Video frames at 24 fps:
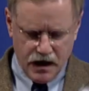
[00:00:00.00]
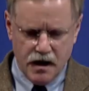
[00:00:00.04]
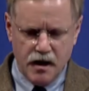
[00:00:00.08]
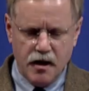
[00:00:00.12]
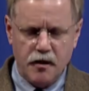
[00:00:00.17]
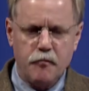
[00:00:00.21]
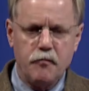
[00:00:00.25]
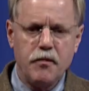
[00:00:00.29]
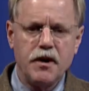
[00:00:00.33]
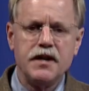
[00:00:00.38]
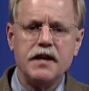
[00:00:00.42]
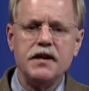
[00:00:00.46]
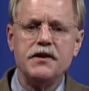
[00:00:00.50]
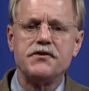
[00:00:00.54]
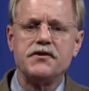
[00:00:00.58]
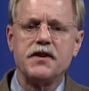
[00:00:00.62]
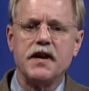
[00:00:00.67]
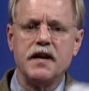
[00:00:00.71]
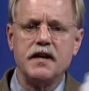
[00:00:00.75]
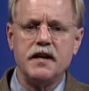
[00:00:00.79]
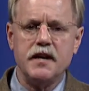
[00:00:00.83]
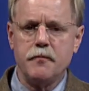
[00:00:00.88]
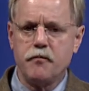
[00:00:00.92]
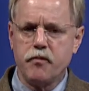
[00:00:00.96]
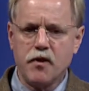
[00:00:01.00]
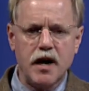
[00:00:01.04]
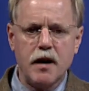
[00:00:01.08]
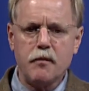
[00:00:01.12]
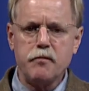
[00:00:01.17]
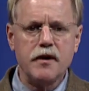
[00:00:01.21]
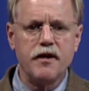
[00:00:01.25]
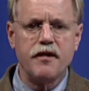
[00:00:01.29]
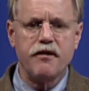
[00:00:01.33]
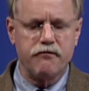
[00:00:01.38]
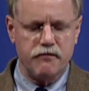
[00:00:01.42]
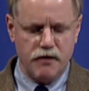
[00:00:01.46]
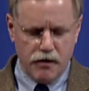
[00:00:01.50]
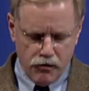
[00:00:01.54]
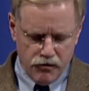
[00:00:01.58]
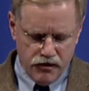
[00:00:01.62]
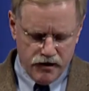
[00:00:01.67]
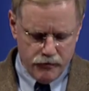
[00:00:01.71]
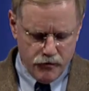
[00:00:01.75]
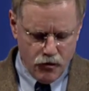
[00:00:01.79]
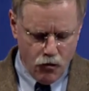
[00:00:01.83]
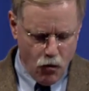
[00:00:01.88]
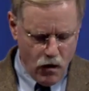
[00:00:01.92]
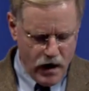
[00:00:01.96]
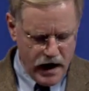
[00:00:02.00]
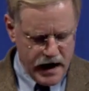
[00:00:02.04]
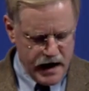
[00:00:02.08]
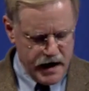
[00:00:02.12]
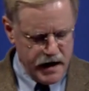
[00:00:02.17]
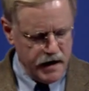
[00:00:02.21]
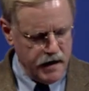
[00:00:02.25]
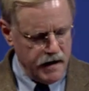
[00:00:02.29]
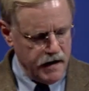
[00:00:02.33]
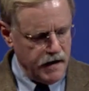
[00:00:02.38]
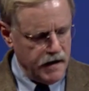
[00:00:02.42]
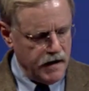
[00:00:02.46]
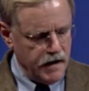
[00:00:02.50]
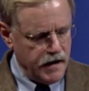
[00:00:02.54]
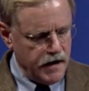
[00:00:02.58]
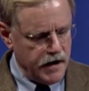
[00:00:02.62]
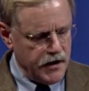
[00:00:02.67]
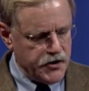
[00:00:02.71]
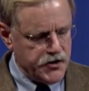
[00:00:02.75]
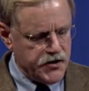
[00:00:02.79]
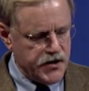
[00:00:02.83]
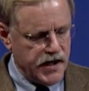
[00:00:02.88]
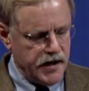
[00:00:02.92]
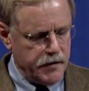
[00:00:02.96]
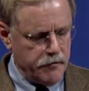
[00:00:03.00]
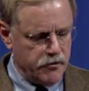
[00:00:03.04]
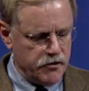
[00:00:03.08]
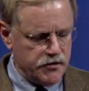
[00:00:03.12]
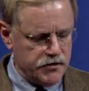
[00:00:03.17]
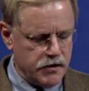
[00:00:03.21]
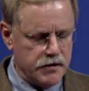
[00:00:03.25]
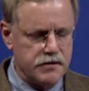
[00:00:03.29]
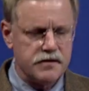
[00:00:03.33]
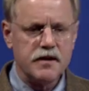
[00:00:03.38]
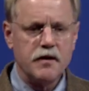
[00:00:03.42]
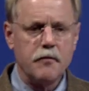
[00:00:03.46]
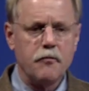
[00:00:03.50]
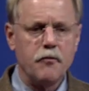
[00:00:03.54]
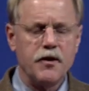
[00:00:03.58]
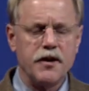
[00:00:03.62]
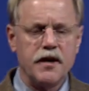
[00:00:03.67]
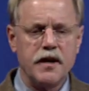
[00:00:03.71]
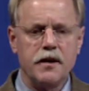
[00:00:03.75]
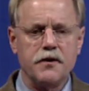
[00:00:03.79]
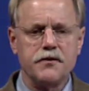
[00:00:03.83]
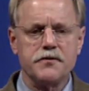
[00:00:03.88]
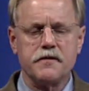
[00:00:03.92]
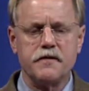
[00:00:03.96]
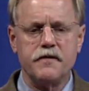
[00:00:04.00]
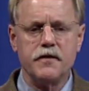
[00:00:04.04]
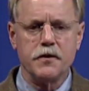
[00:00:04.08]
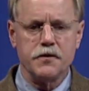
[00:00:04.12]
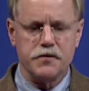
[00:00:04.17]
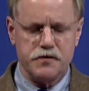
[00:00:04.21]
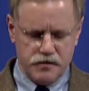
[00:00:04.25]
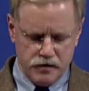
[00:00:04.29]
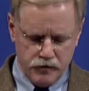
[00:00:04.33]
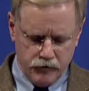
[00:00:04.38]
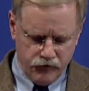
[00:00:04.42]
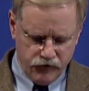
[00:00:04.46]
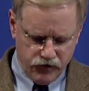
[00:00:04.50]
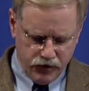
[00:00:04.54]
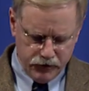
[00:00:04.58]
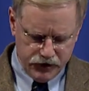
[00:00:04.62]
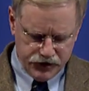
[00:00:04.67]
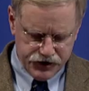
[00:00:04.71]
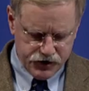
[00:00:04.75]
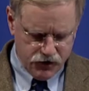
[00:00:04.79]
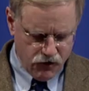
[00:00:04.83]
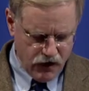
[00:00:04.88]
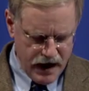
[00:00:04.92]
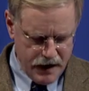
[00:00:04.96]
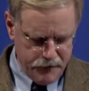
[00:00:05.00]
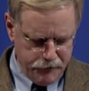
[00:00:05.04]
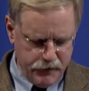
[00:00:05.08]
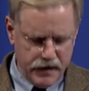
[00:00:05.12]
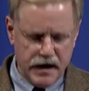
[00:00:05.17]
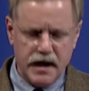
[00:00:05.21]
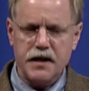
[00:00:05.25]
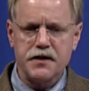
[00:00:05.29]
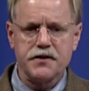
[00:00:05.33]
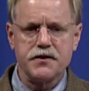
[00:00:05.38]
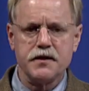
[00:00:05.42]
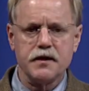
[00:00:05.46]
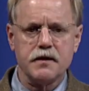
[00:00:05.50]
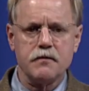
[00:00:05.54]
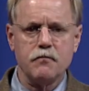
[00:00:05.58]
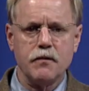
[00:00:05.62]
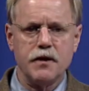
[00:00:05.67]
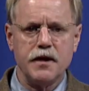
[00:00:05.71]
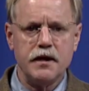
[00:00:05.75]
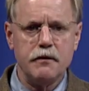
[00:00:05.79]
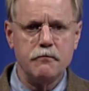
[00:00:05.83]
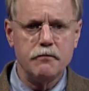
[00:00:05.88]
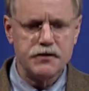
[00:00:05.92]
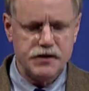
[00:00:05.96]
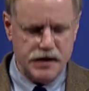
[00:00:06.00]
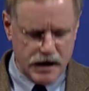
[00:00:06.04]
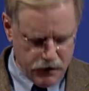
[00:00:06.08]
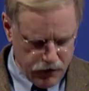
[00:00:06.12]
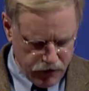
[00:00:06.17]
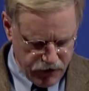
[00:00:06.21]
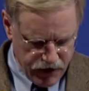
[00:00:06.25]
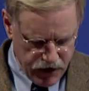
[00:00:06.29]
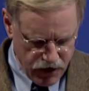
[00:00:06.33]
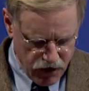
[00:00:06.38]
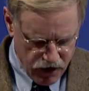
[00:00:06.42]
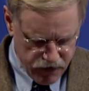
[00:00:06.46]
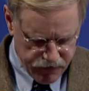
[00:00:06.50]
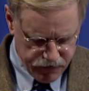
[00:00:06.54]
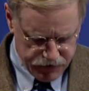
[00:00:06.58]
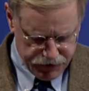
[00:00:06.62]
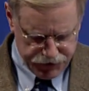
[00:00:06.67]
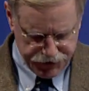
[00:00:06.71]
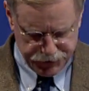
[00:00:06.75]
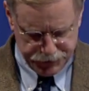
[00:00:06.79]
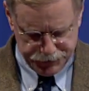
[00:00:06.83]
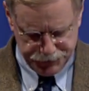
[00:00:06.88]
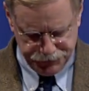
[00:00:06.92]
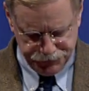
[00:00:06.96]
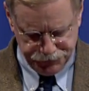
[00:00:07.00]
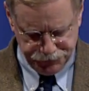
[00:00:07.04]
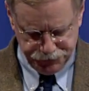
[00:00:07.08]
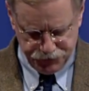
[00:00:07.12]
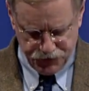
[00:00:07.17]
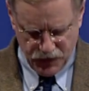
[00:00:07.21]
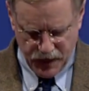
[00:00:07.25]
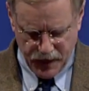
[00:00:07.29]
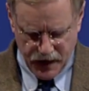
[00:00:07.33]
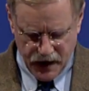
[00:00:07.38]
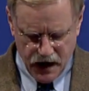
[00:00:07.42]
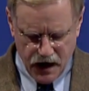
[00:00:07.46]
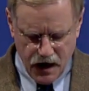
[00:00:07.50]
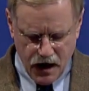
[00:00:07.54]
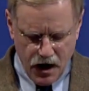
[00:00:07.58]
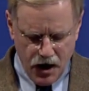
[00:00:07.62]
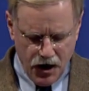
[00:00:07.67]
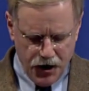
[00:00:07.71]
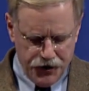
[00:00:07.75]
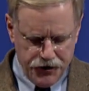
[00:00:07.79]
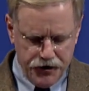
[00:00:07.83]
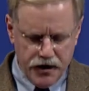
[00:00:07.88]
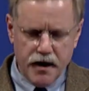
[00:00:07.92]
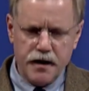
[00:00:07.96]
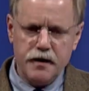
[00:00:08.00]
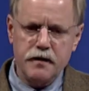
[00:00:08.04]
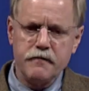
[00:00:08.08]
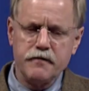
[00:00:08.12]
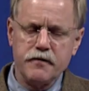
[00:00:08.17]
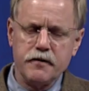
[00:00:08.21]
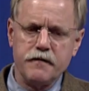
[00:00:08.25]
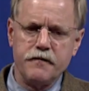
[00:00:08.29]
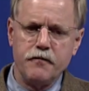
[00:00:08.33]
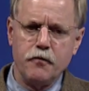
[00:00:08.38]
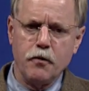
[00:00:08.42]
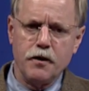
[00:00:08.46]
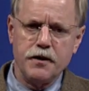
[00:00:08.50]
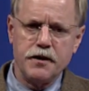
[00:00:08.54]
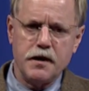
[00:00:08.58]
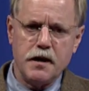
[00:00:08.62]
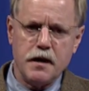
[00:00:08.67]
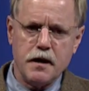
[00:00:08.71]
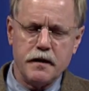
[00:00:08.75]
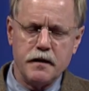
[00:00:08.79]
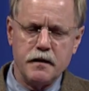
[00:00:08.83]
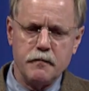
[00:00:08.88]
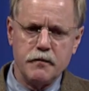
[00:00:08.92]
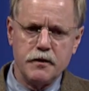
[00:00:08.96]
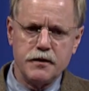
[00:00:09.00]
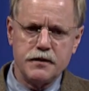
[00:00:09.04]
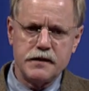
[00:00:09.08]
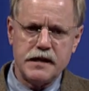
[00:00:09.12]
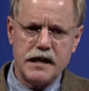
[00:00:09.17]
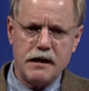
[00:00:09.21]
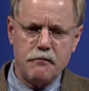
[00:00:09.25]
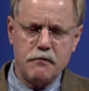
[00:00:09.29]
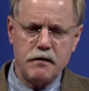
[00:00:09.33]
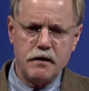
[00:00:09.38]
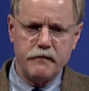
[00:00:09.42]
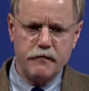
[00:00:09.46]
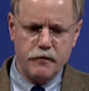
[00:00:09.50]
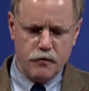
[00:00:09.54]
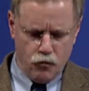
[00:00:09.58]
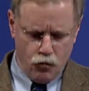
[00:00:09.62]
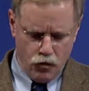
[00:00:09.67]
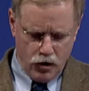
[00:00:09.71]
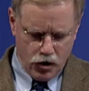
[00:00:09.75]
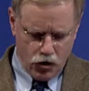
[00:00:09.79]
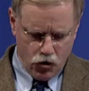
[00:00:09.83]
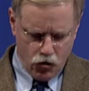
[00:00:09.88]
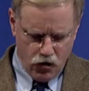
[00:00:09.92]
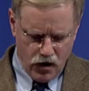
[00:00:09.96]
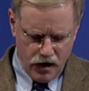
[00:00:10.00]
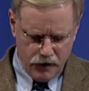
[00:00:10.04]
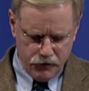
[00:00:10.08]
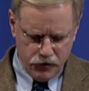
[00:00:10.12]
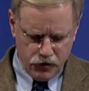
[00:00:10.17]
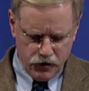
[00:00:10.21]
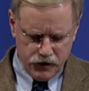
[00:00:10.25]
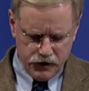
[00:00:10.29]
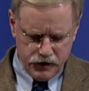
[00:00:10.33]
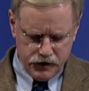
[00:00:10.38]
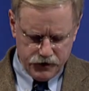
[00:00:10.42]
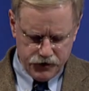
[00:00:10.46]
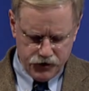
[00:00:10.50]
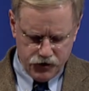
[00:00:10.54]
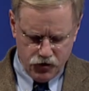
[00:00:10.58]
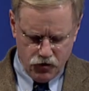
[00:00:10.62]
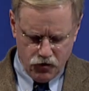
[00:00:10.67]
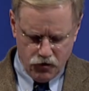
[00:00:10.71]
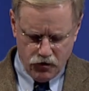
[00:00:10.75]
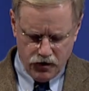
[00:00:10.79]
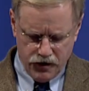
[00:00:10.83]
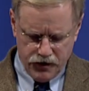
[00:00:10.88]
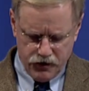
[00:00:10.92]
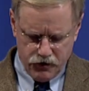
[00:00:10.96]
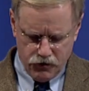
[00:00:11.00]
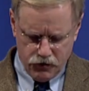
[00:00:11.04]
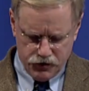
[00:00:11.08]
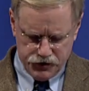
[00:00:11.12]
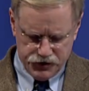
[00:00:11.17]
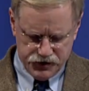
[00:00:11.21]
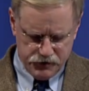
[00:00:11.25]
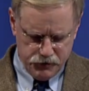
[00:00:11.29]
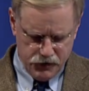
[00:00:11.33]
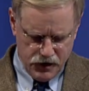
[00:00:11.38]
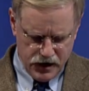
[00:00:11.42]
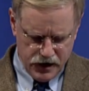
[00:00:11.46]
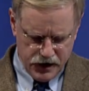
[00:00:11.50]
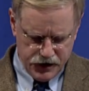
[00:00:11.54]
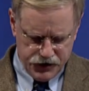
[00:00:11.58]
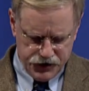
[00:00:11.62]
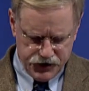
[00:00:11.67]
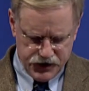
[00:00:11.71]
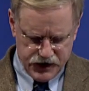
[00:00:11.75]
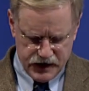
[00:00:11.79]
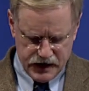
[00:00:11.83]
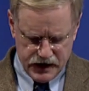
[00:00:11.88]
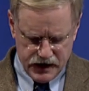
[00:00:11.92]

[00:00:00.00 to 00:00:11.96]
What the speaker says: but he said he'd probably thrown them away and Chambers or someone else filched them from his scrap basket when he was out of the office. None of the four documents, however, were crumpled, torn, or smudged.